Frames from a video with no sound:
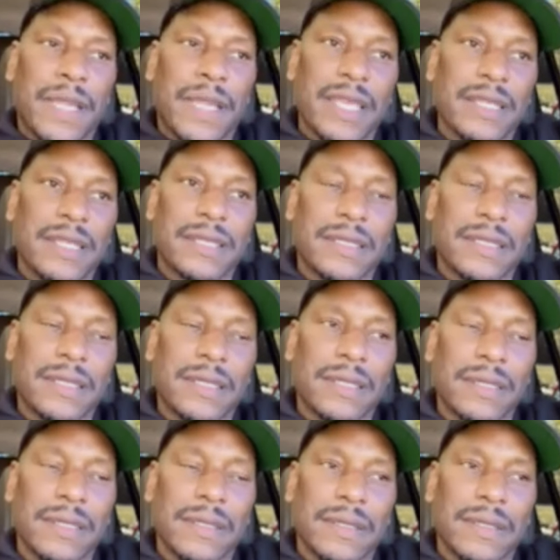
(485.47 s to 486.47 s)
place
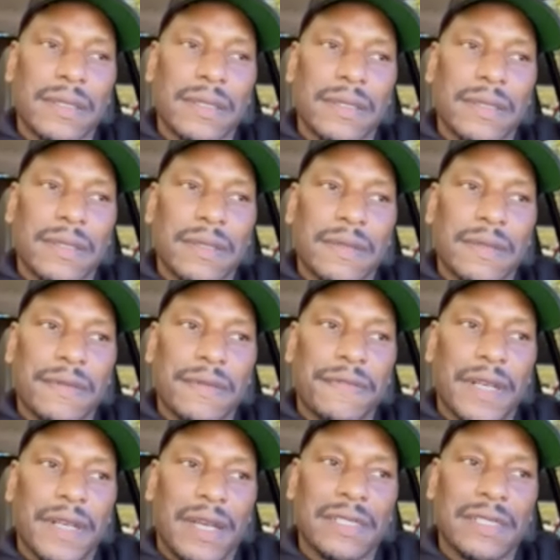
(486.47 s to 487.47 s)

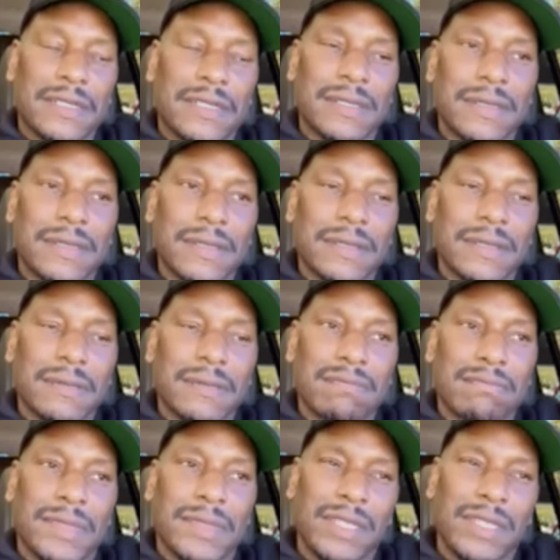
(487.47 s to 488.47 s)
for us
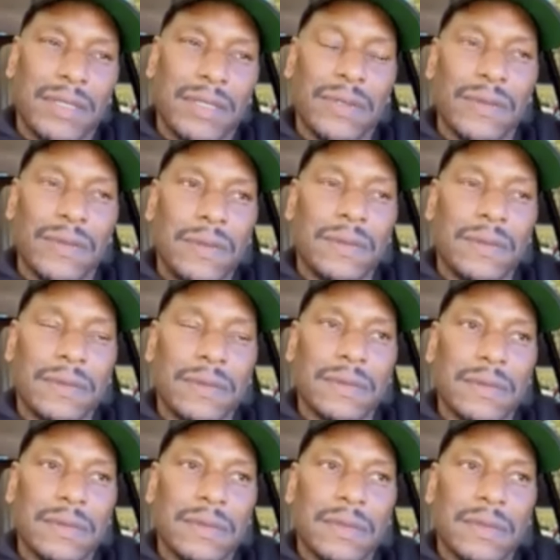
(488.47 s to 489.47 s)
to do
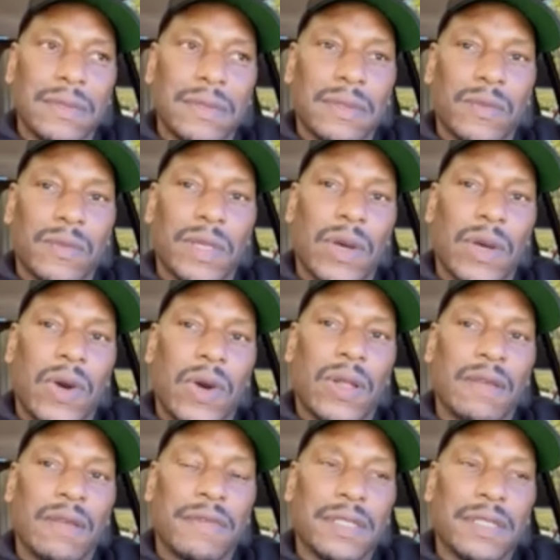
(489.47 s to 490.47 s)
what
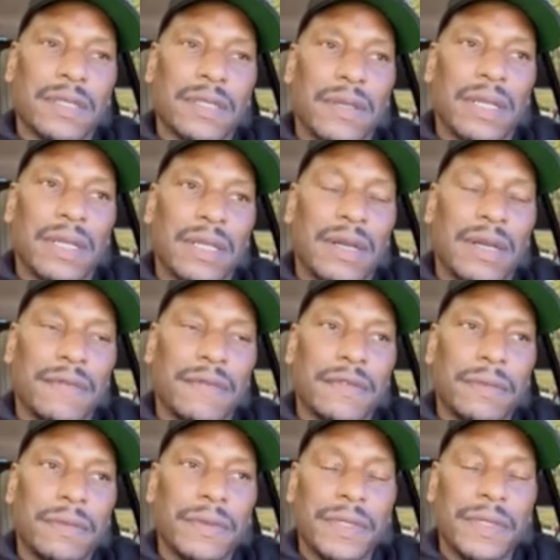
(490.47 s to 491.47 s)
all of us are
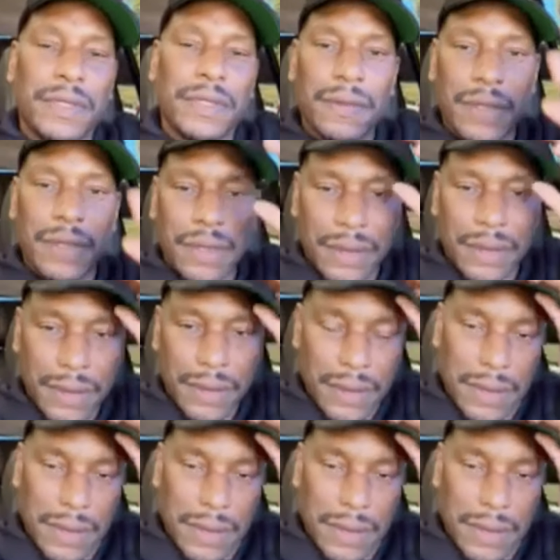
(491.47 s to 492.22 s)
uncomfortable with doing.